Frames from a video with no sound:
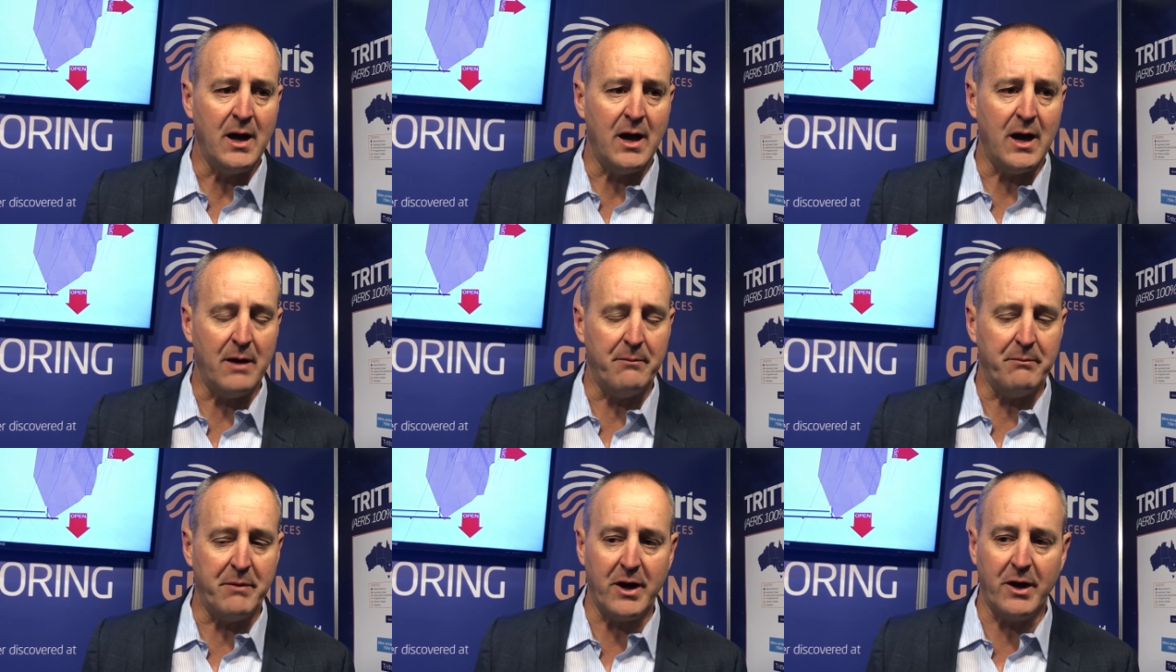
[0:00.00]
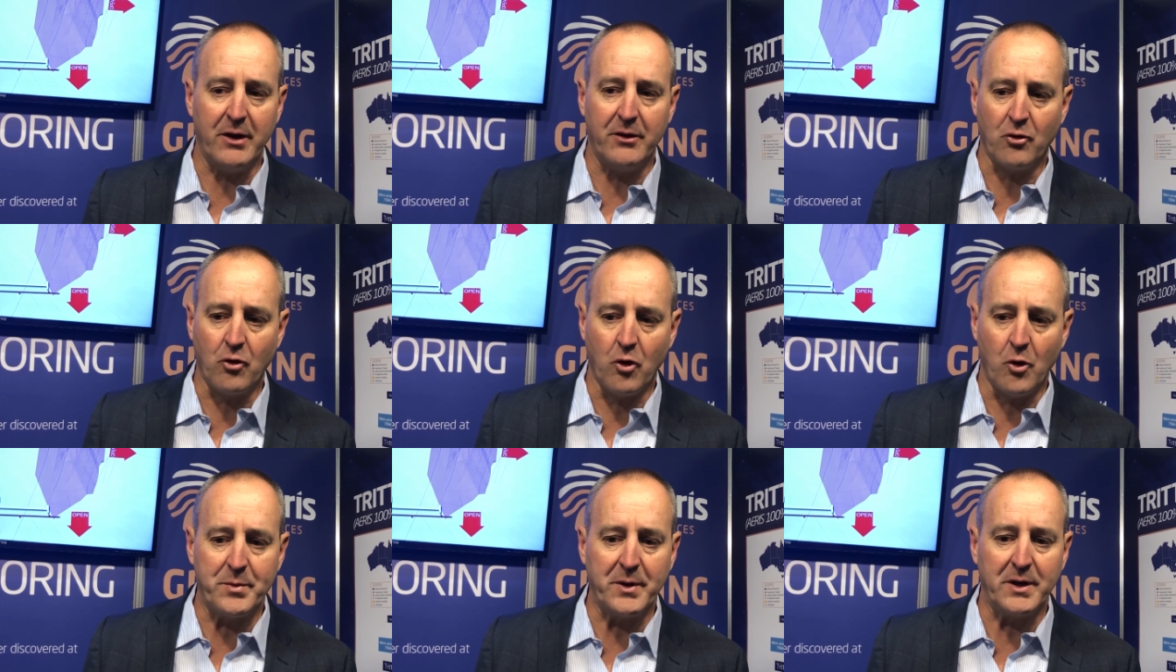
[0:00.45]
Uh, but at
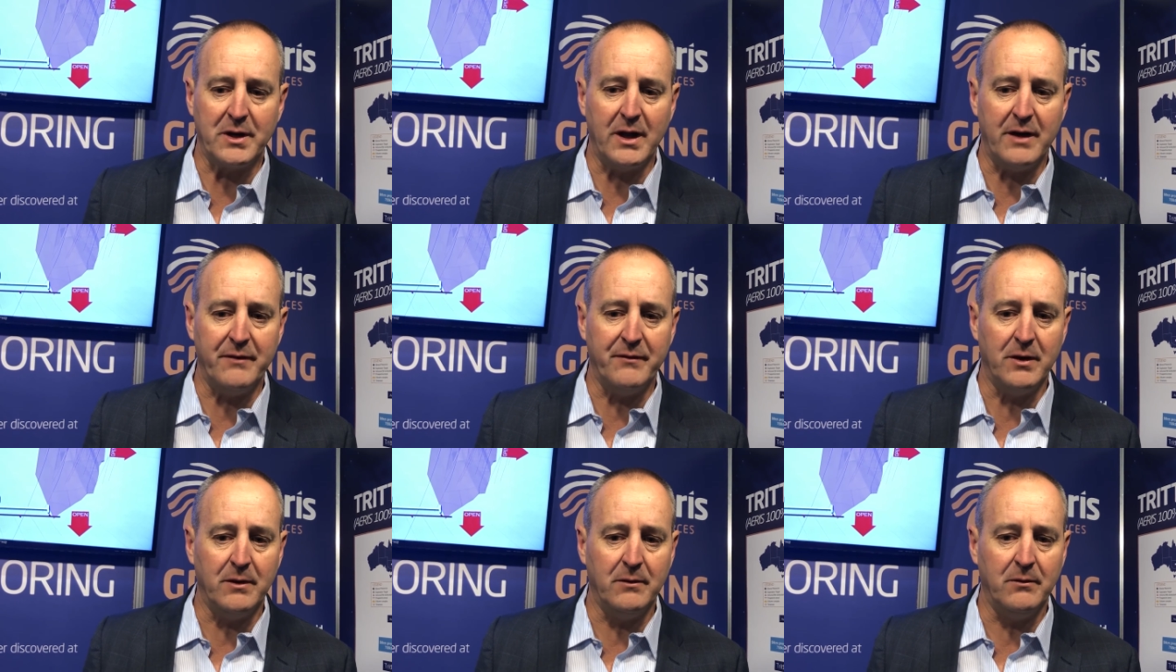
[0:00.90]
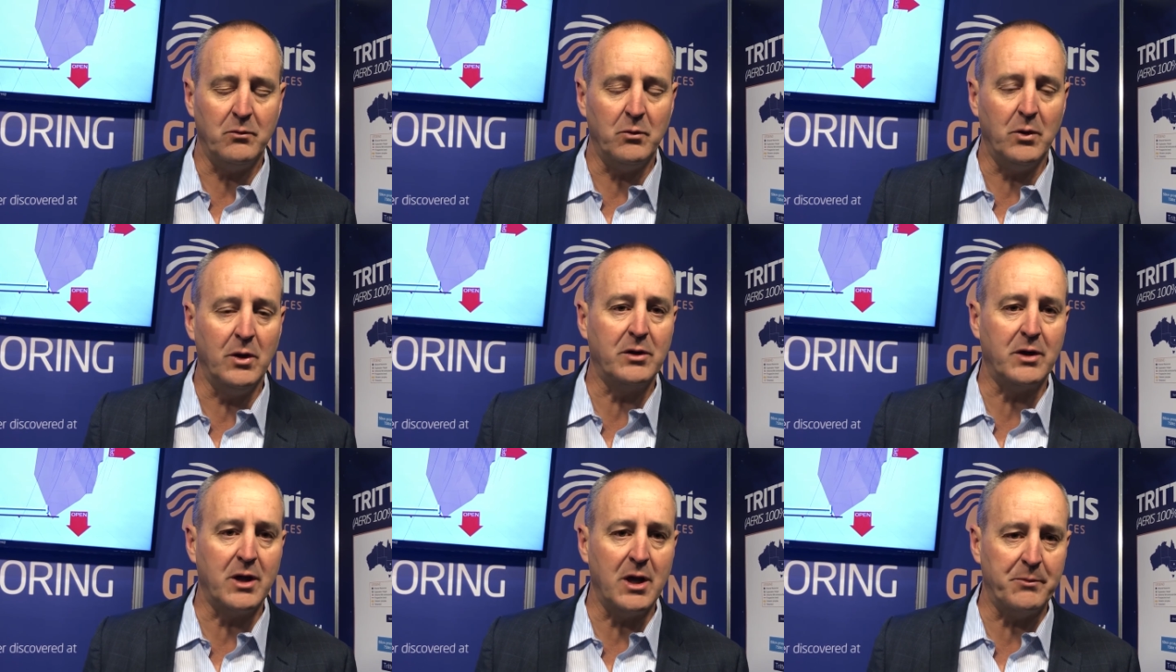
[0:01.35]
a corporate level,
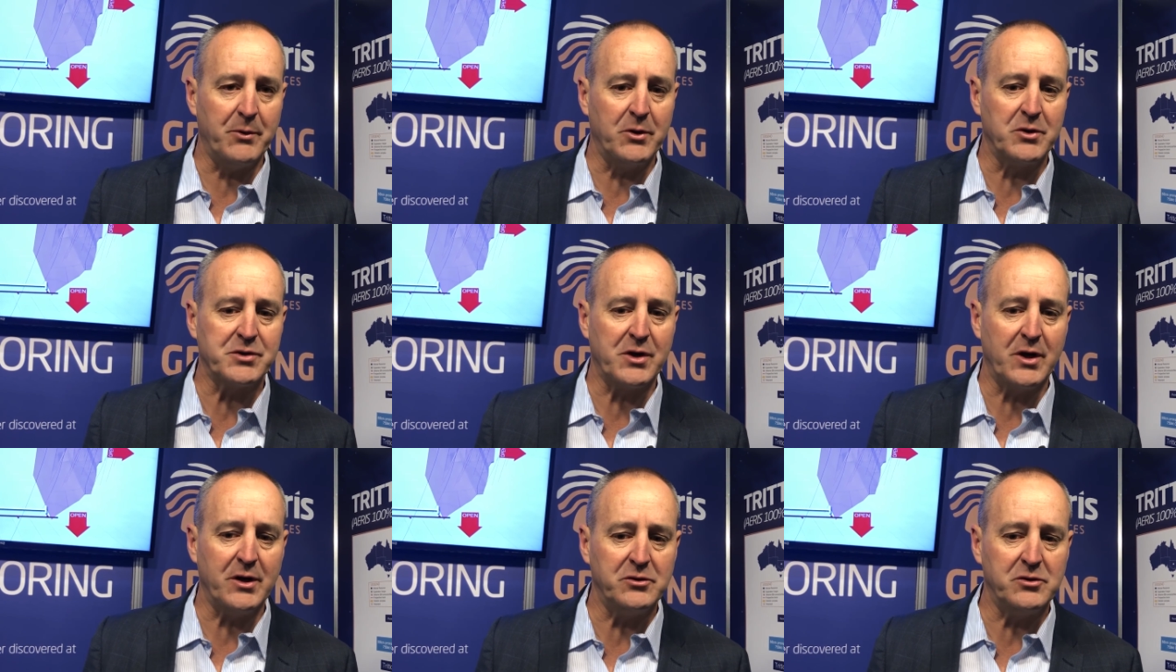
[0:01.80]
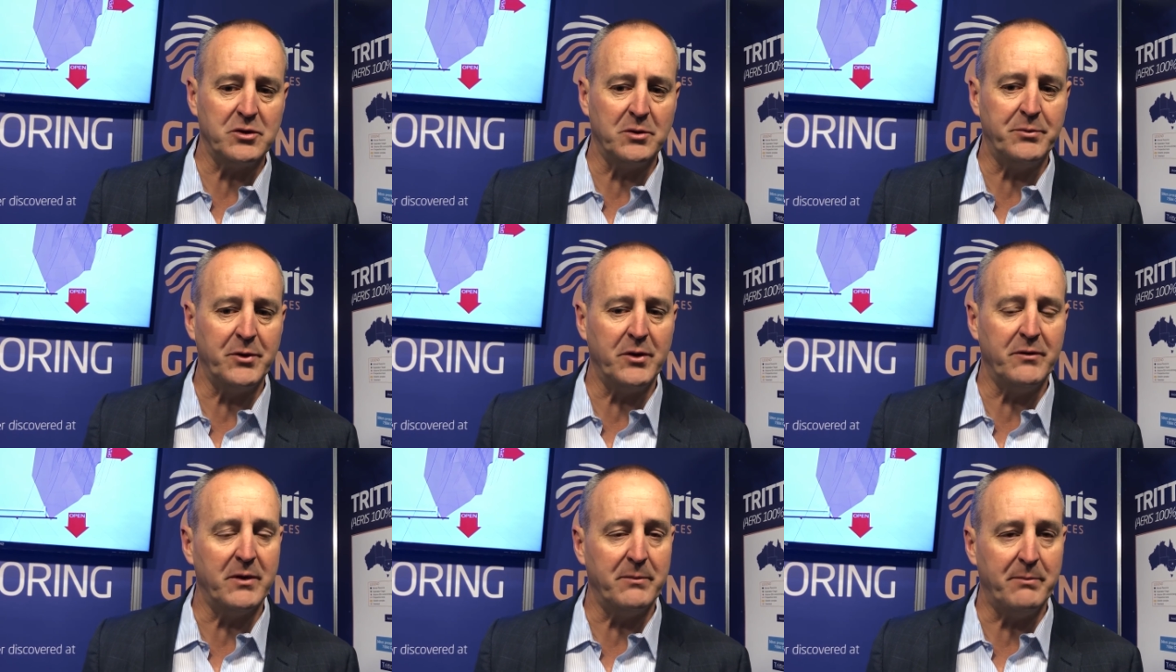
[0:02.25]
we'll keep on trying to
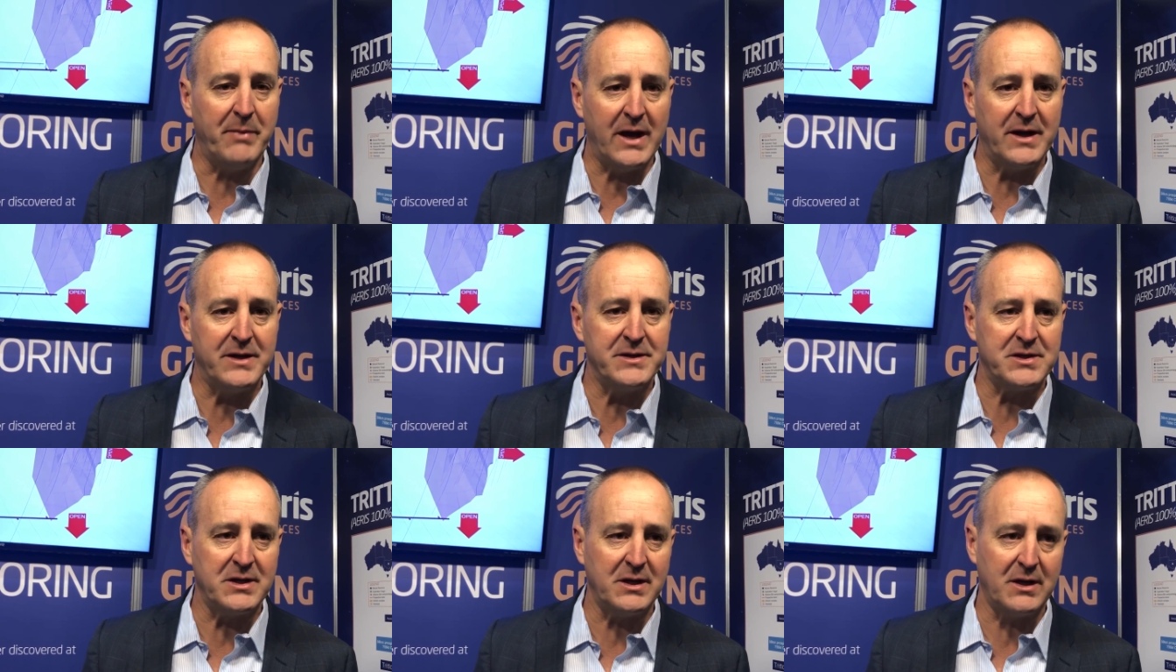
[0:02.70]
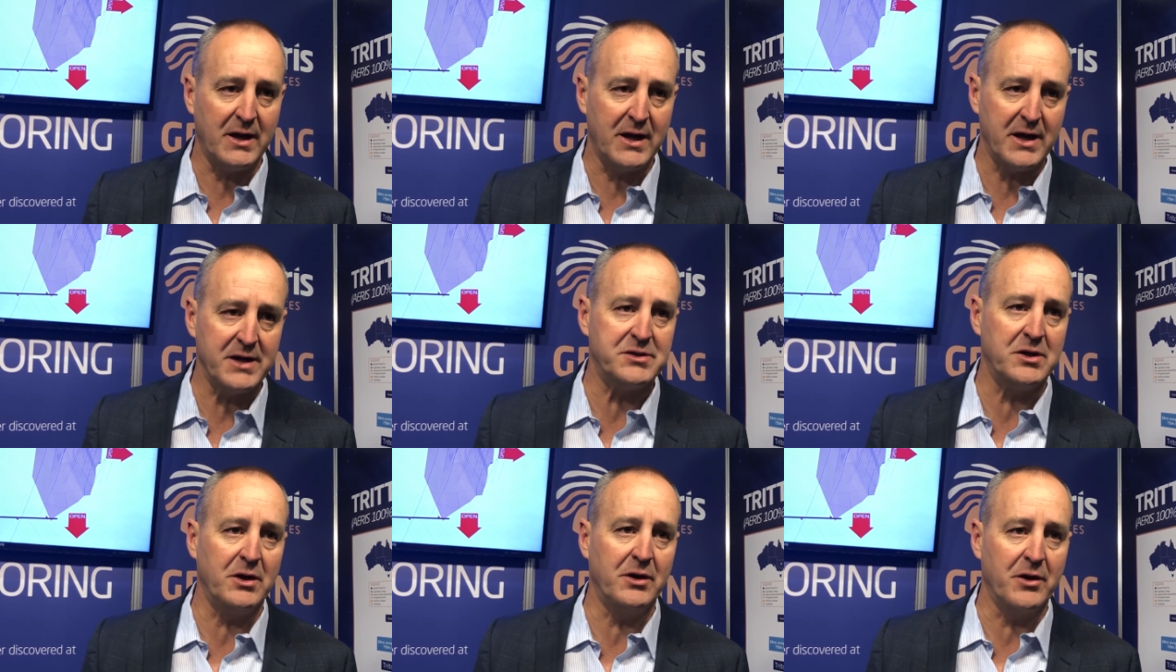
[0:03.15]
improve the balance sheet
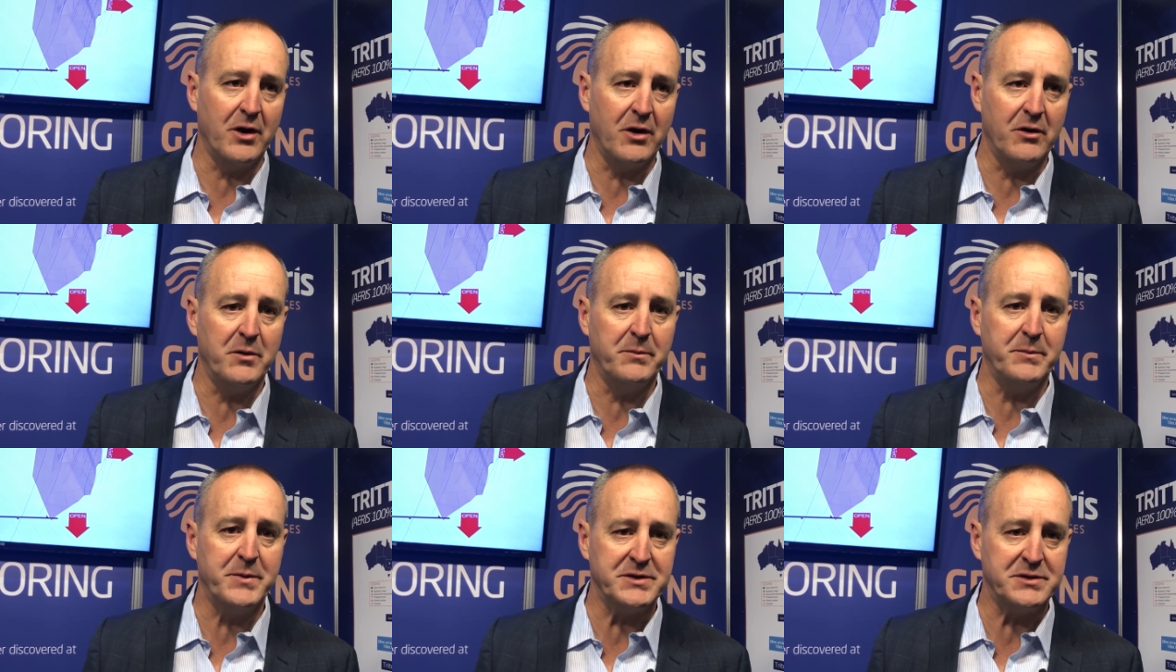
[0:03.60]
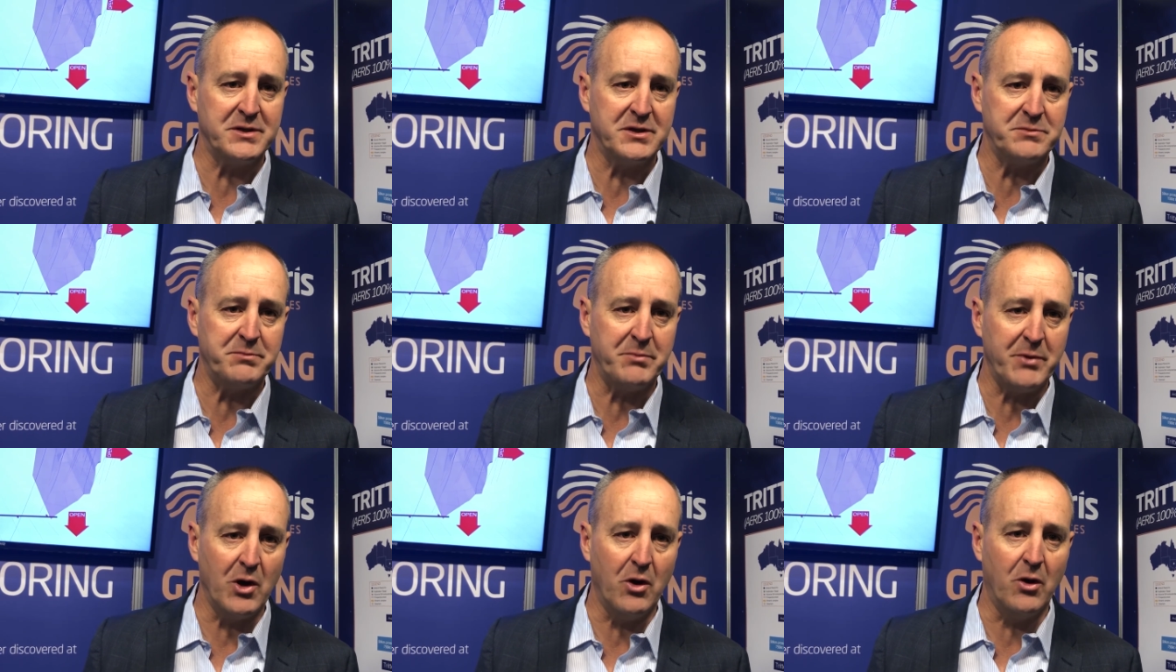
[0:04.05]
and actually grow the
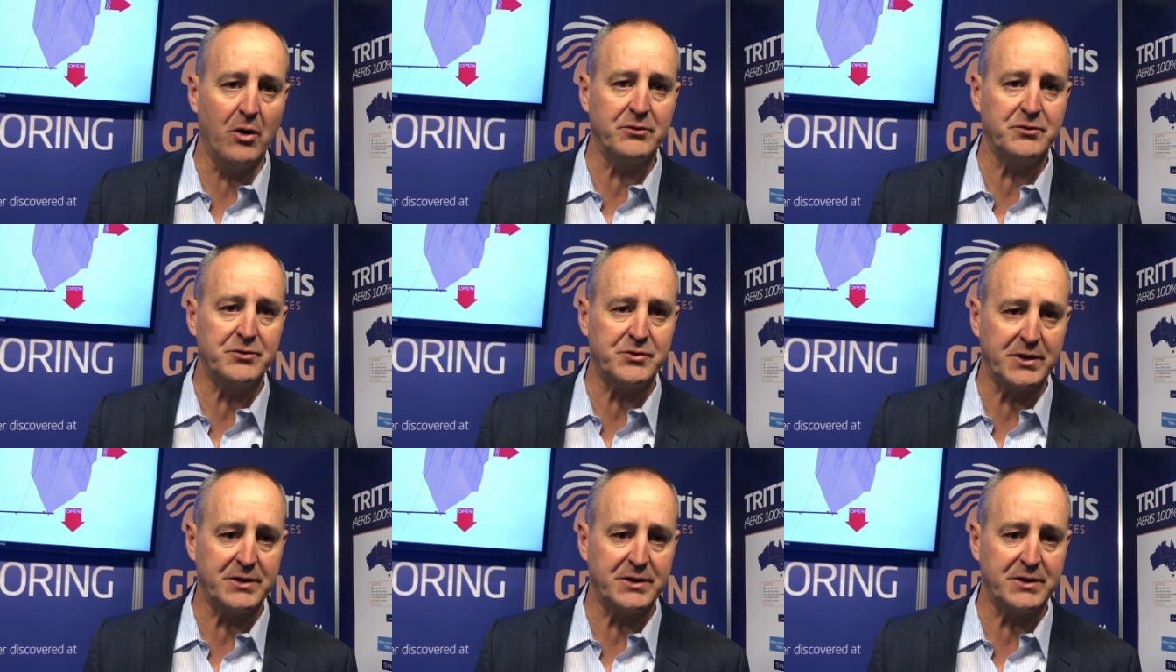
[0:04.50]
business beyond